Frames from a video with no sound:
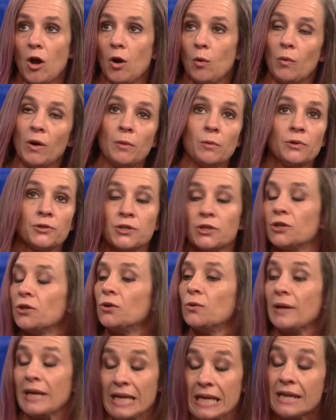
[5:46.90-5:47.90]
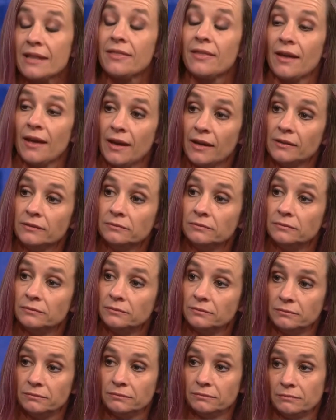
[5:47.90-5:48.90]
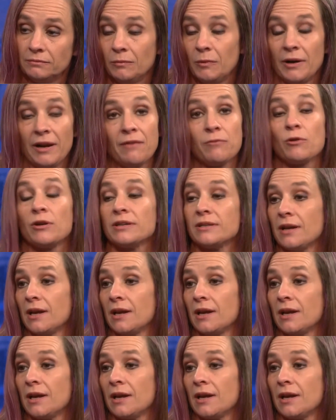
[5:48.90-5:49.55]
We will do anything, whatever it